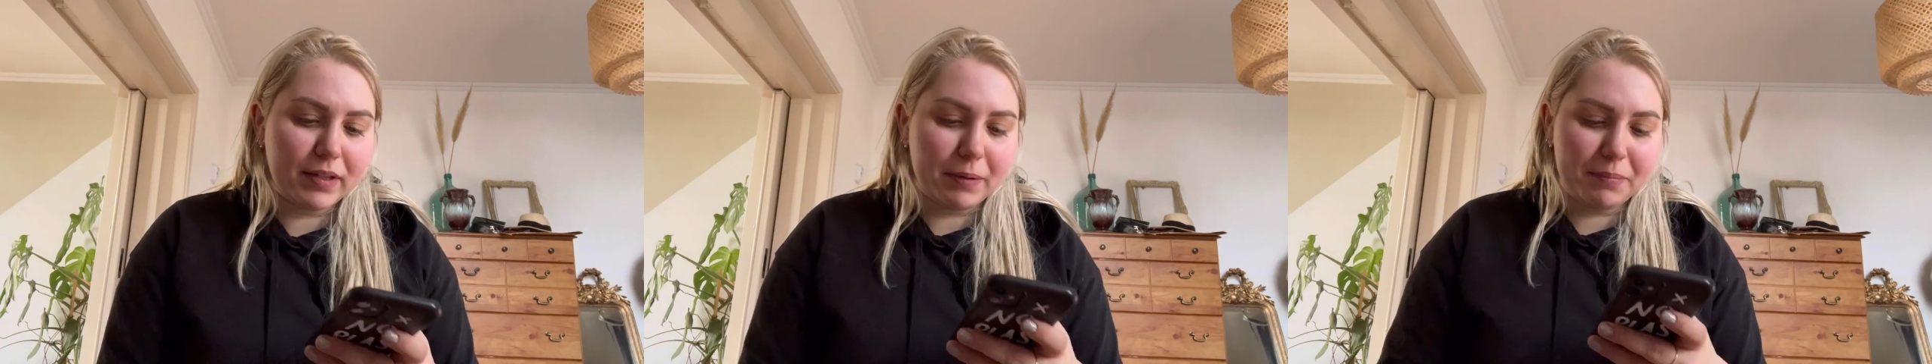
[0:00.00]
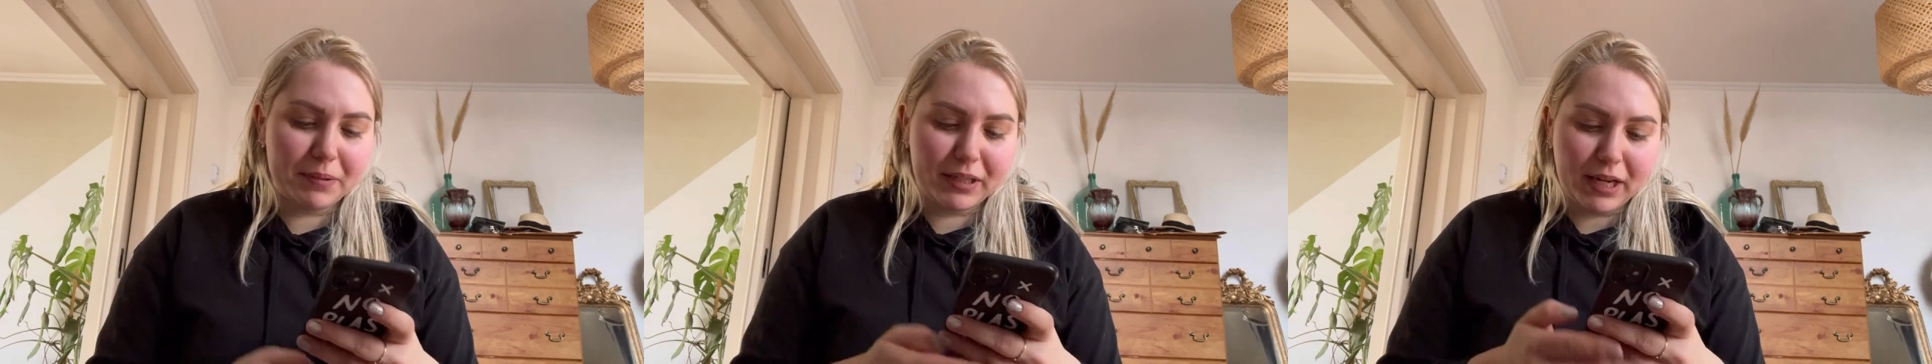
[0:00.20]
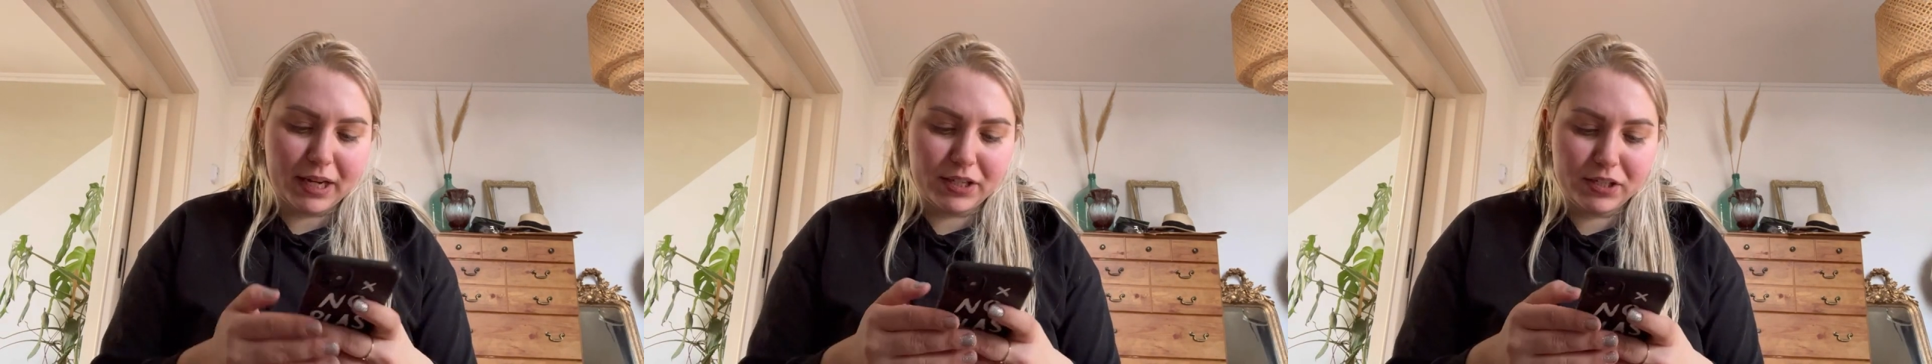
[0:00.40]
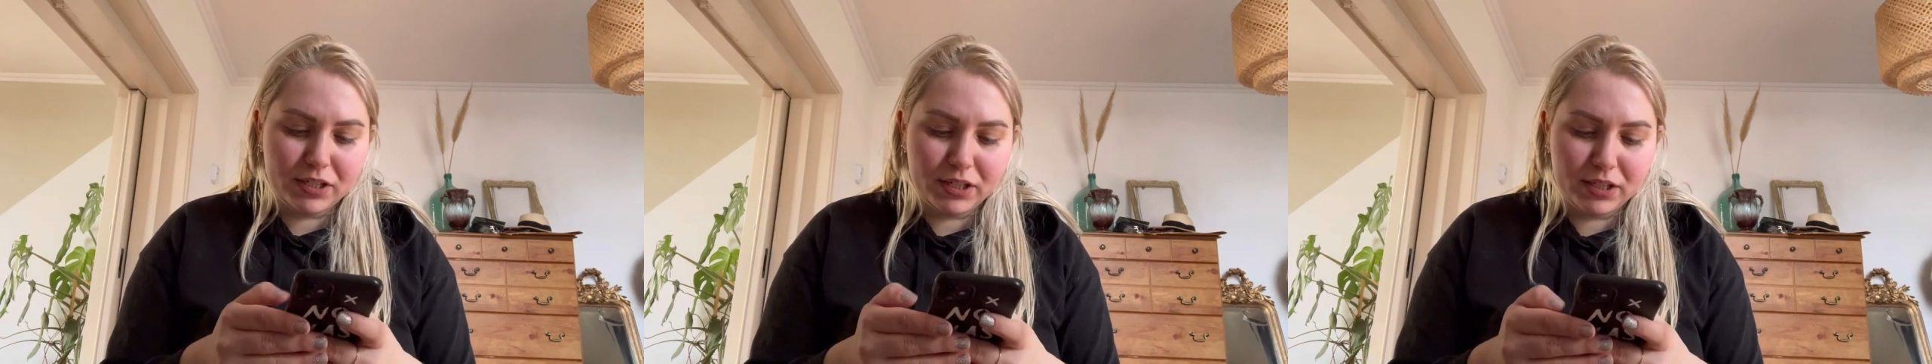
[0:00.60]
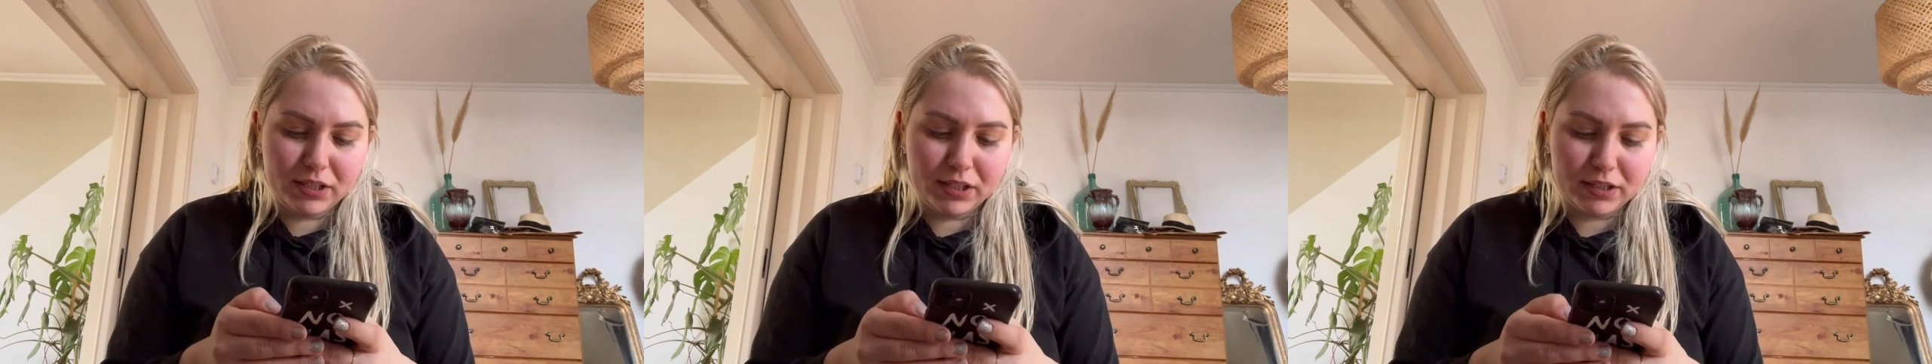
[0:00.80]

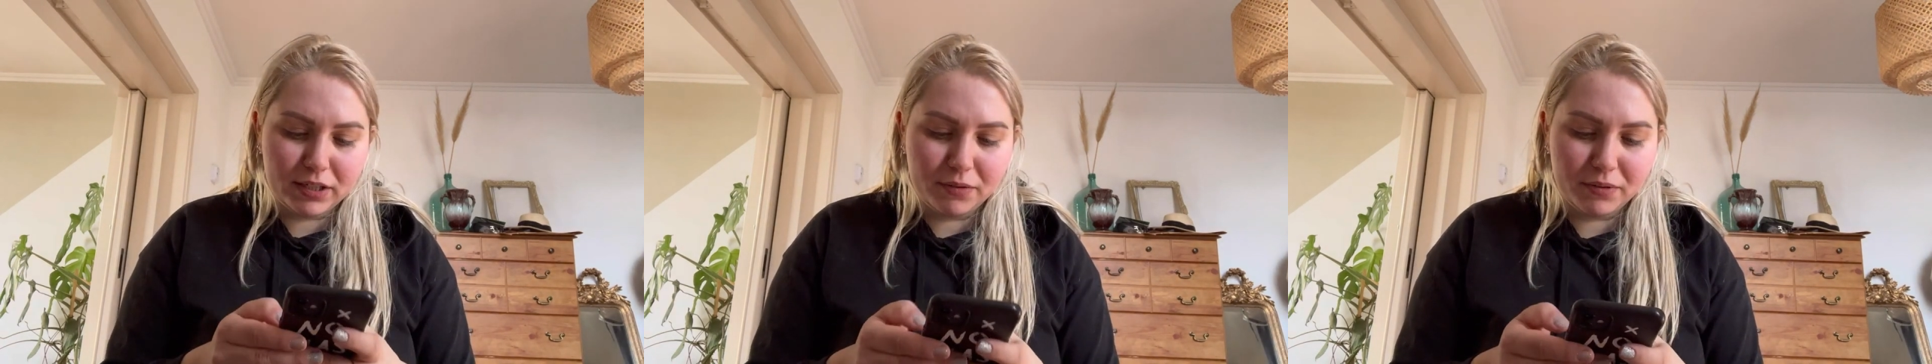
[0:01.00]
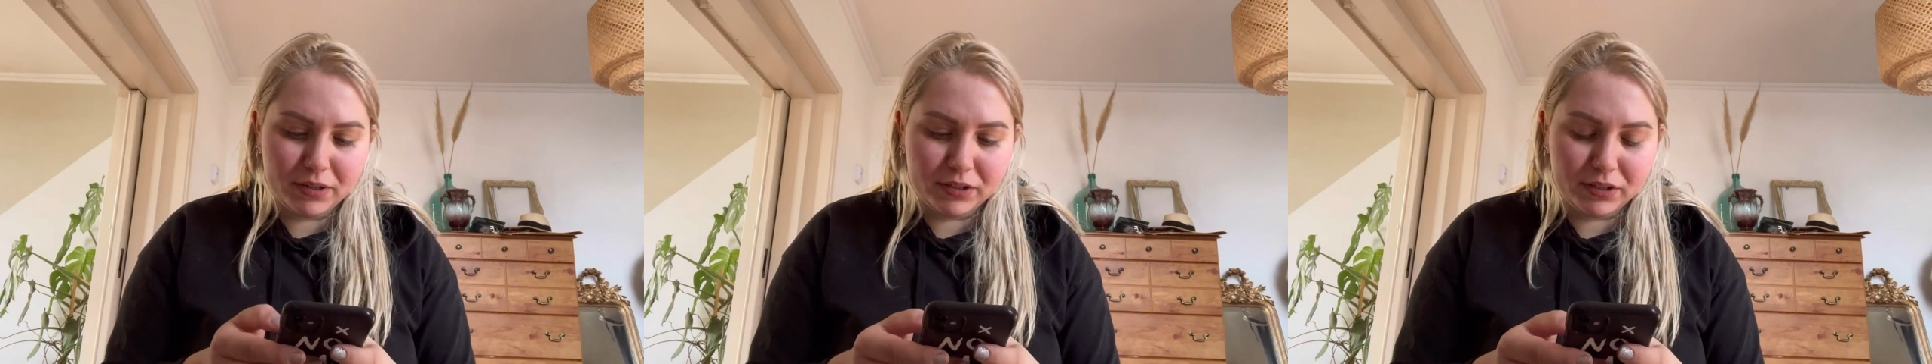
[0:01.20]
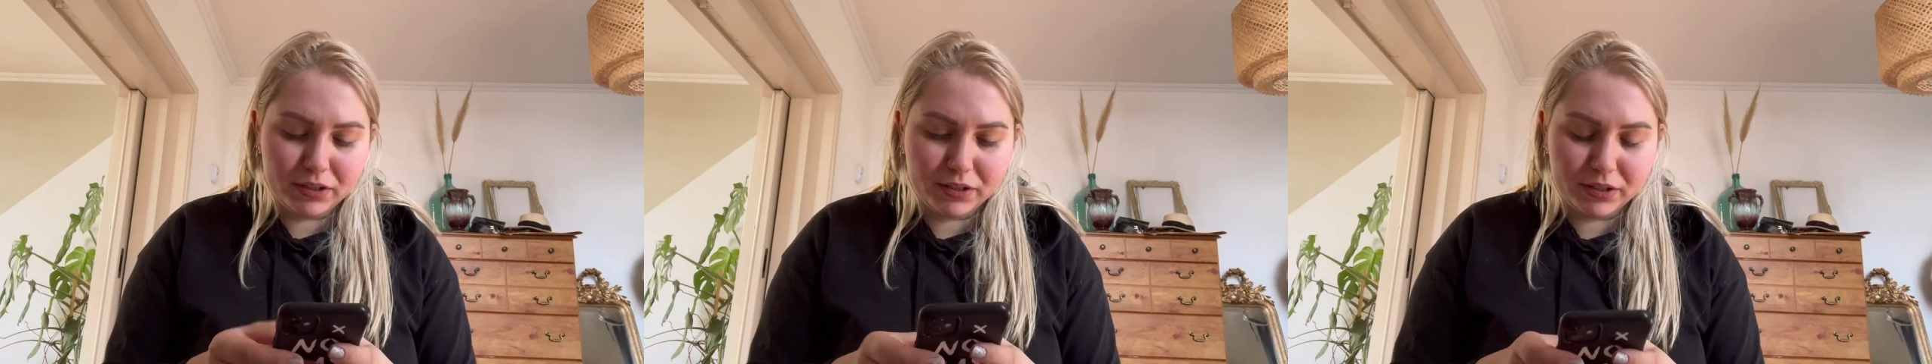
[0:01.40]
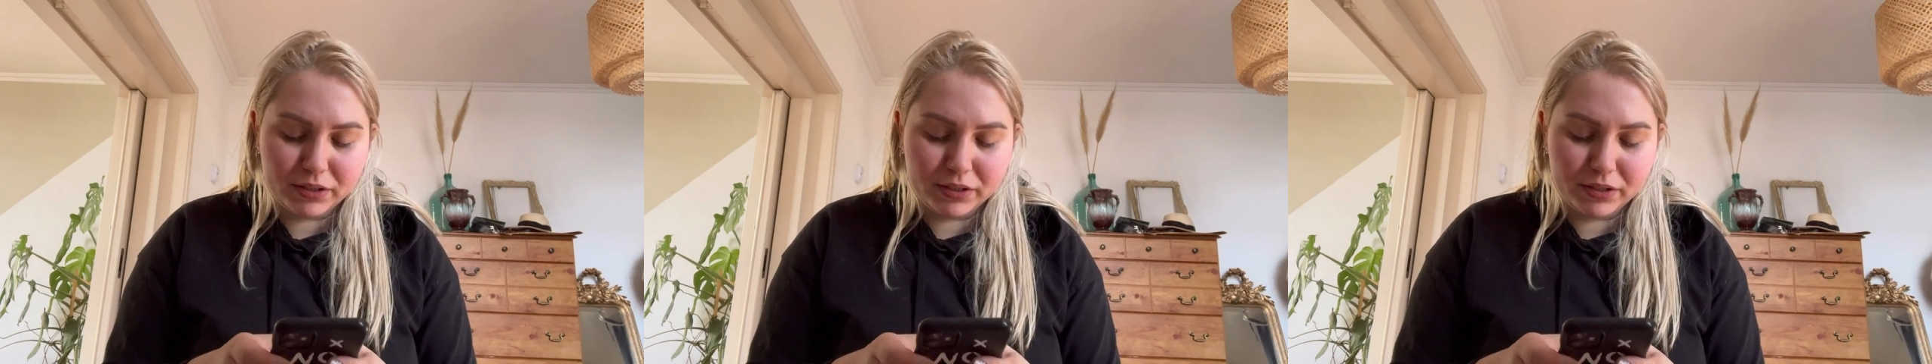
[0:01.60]
application that i wanted